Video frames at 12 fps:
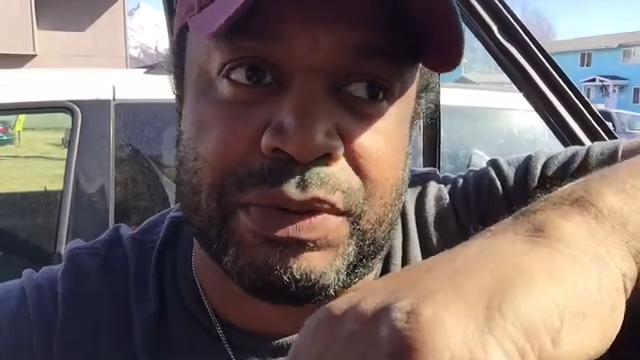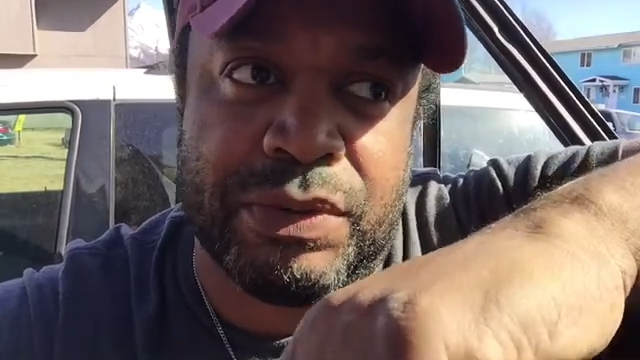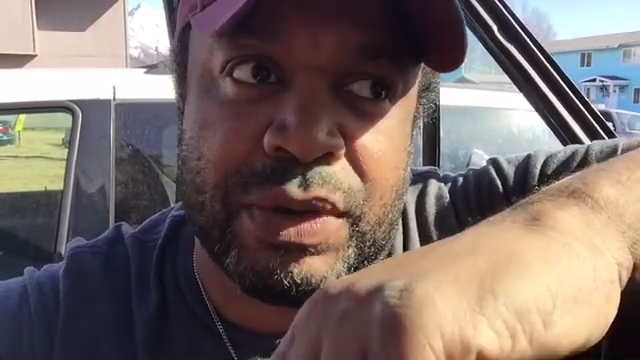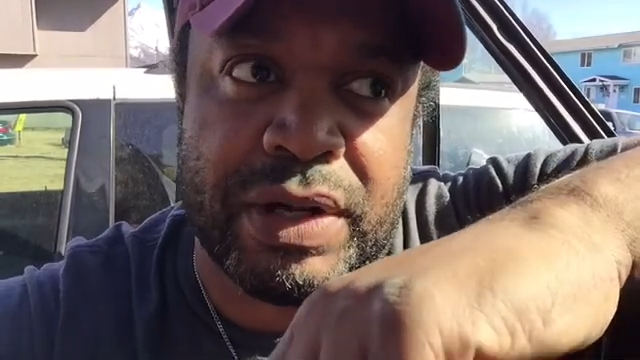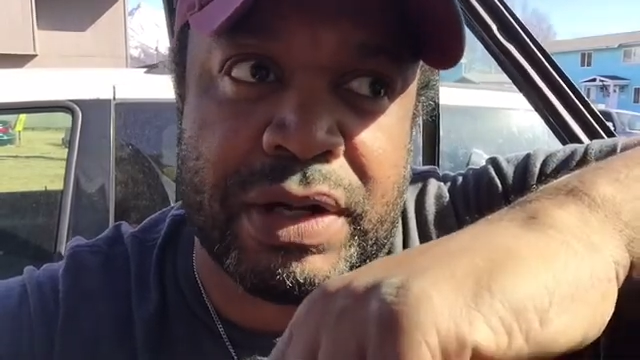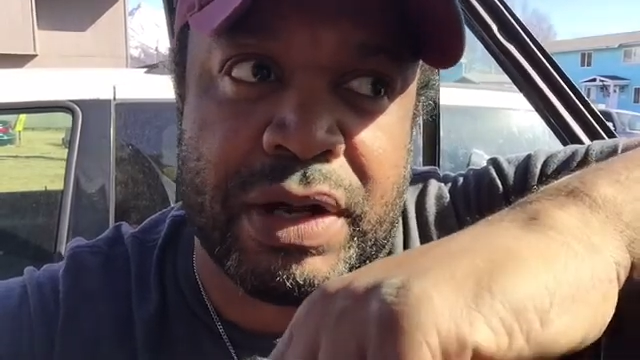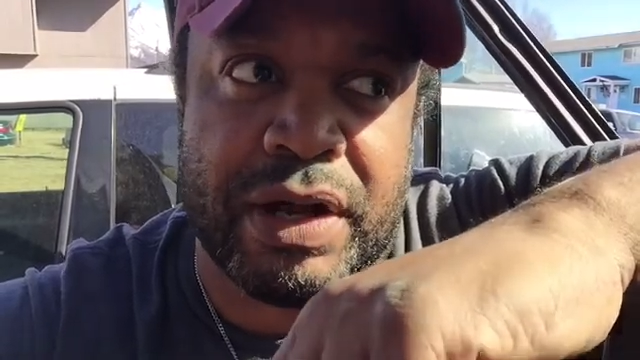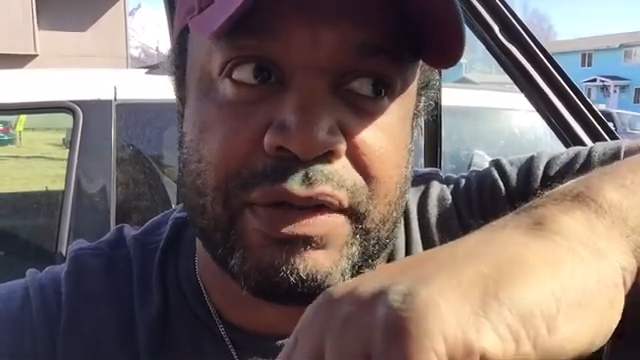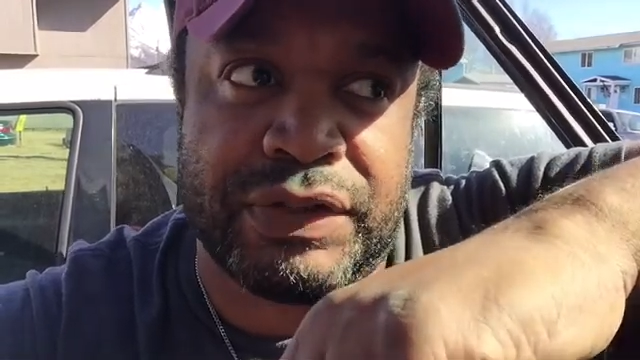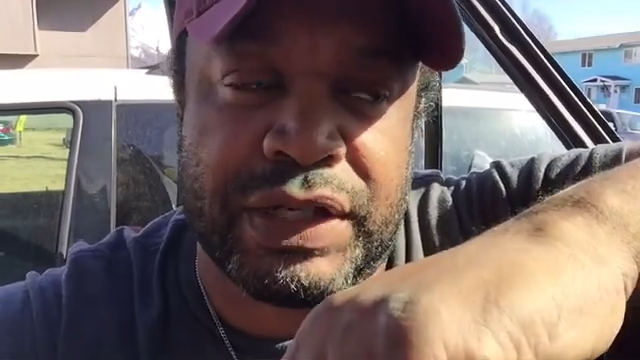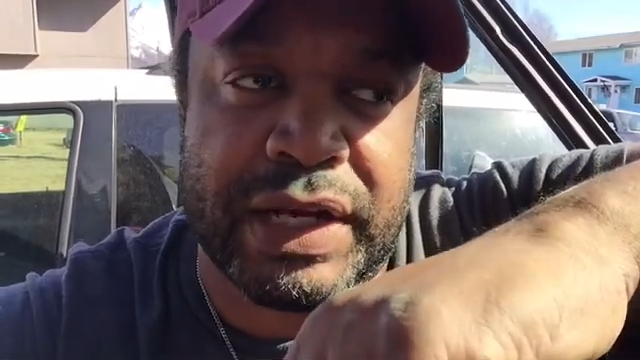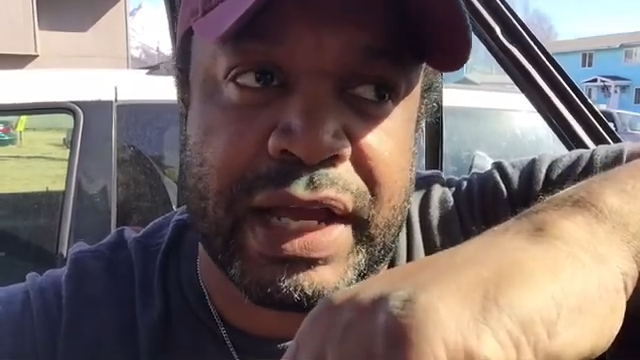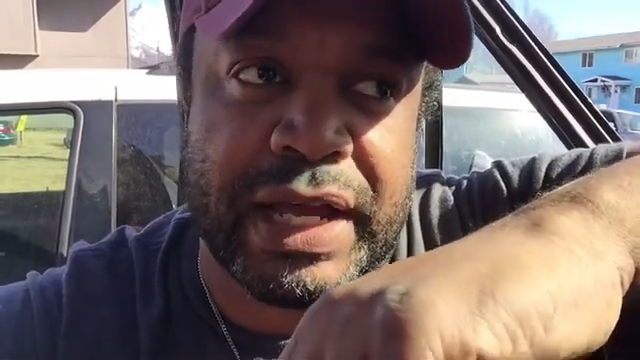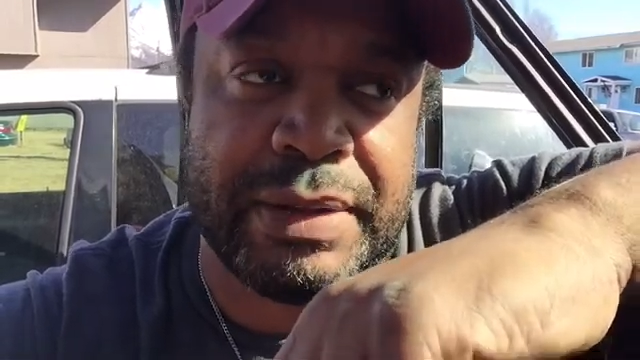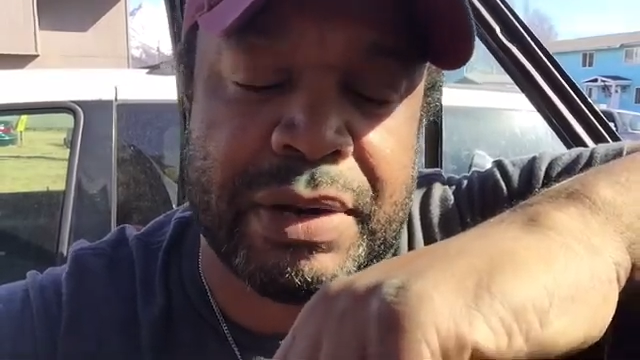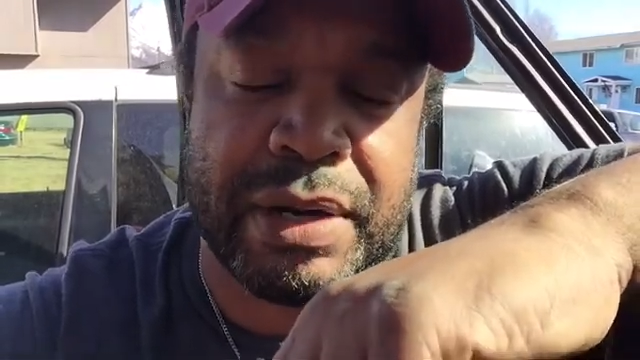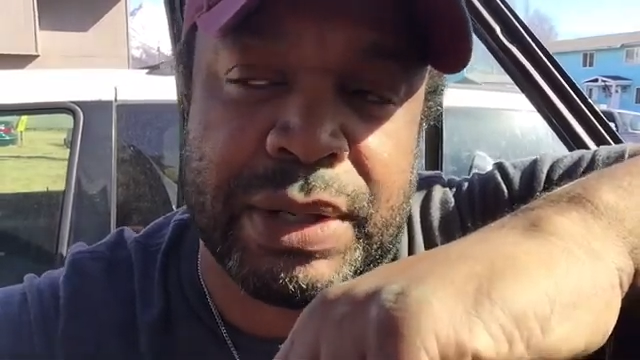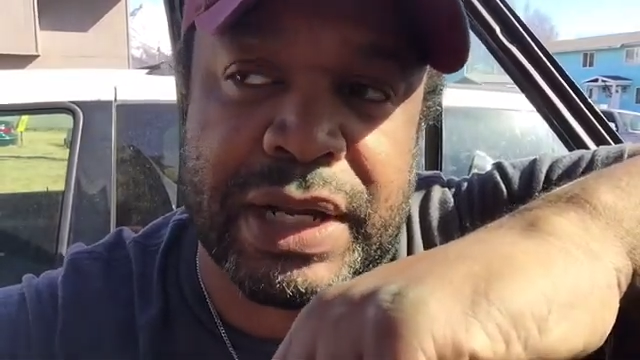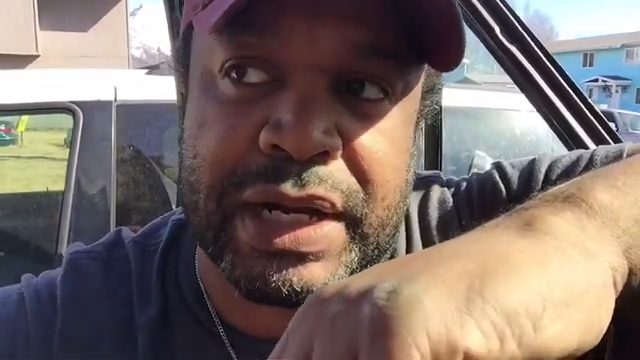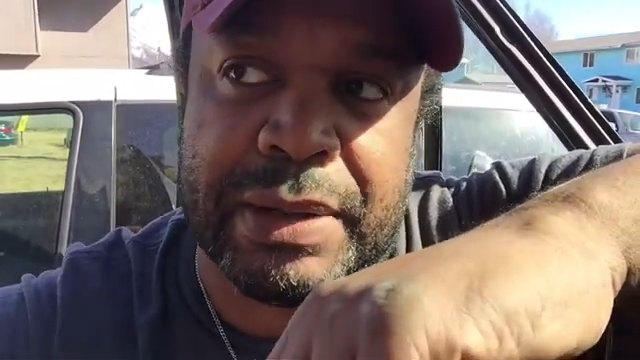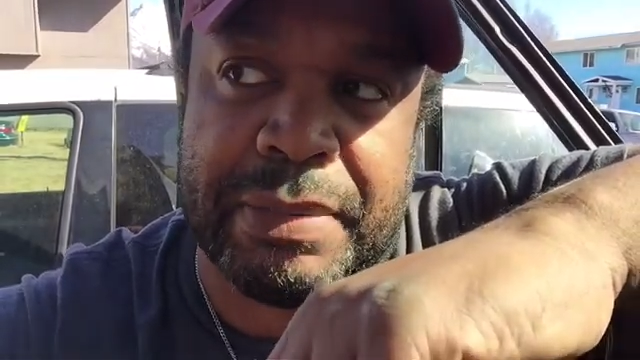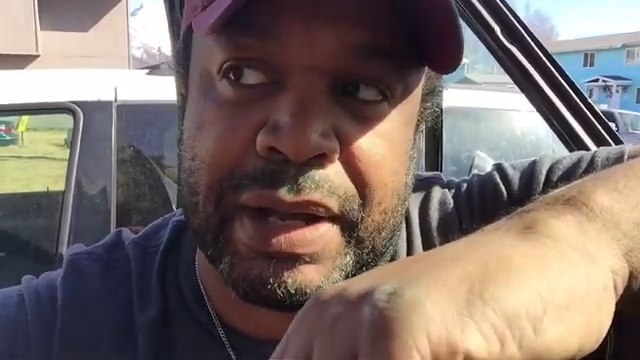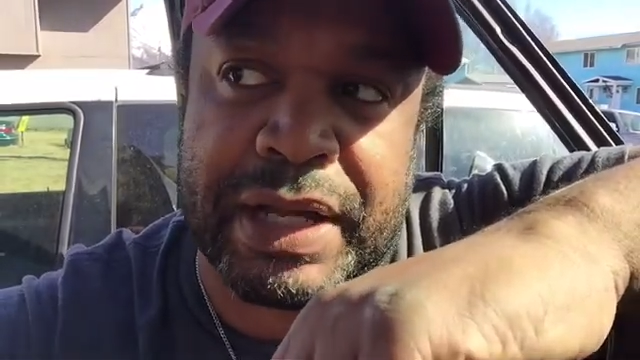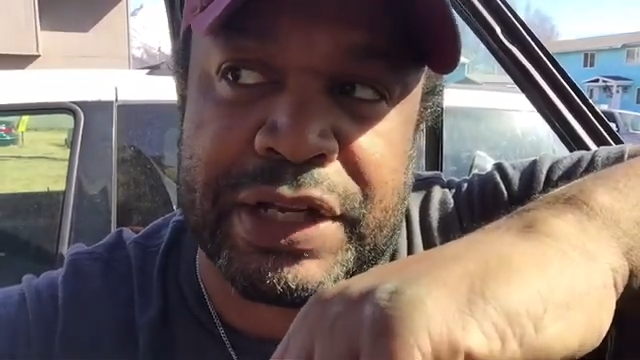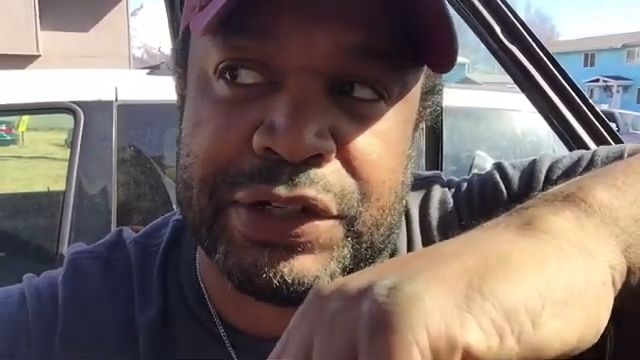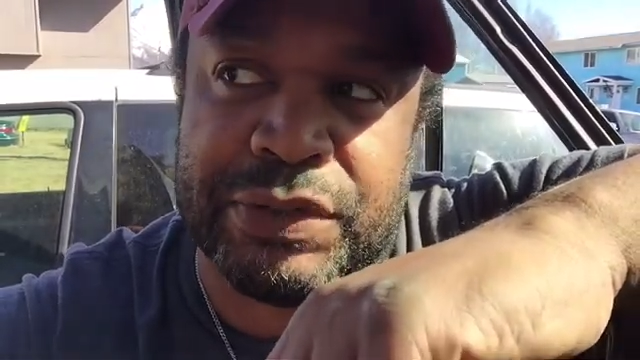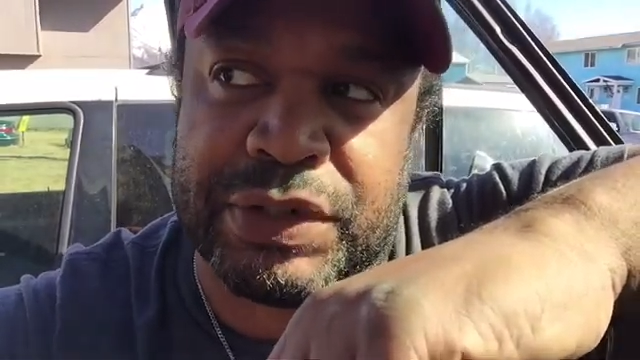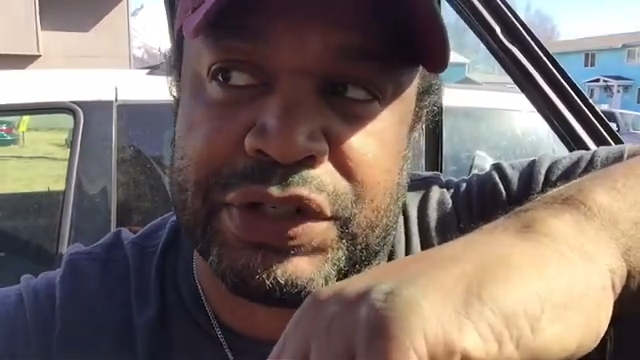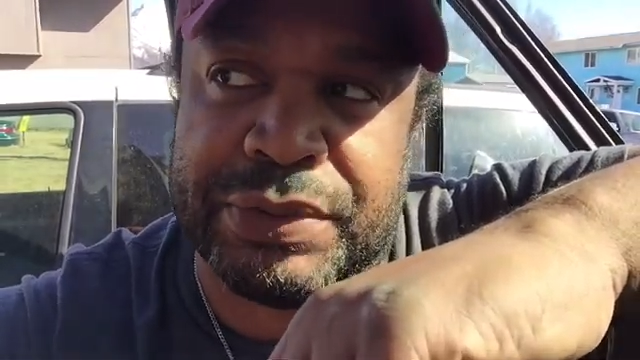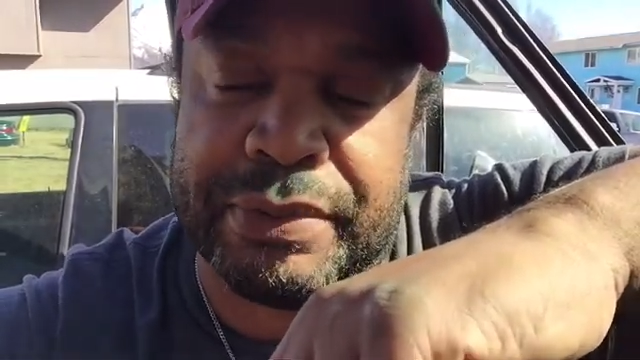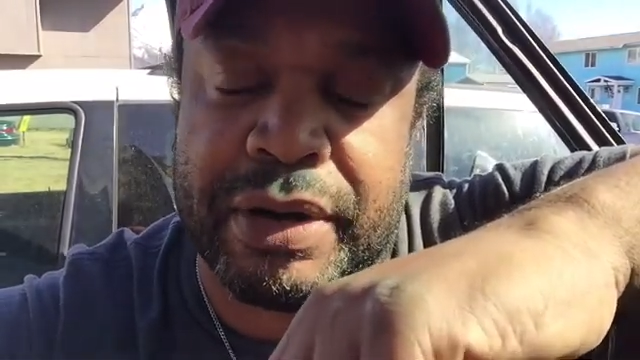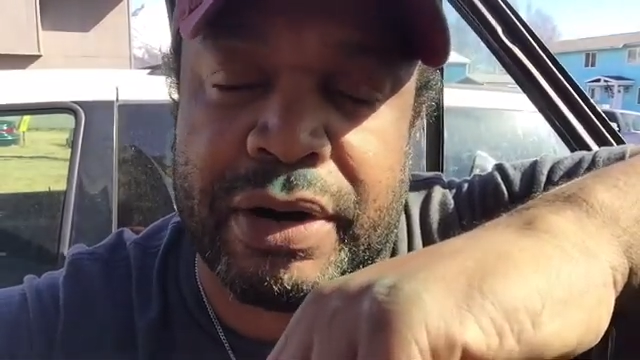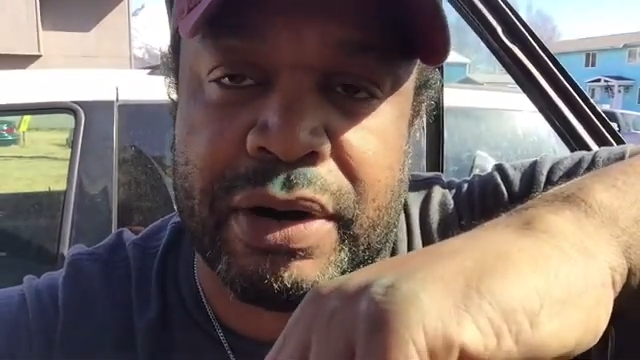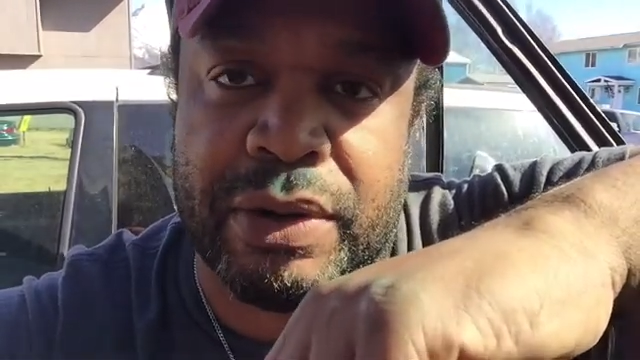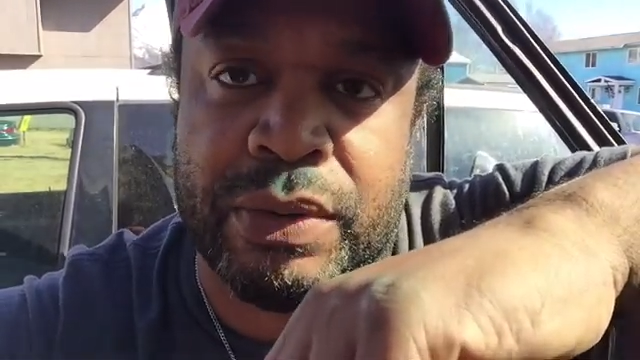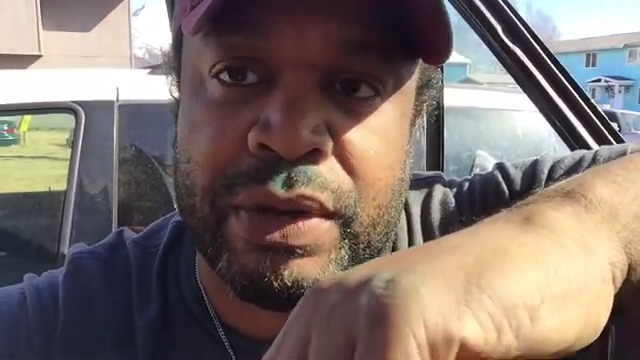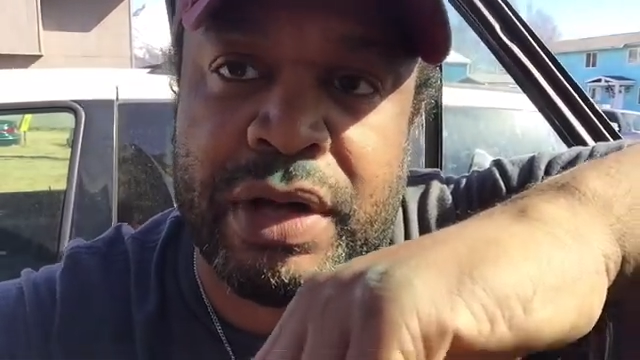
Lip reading: the one off today and probably end up buying a new one tomorrow.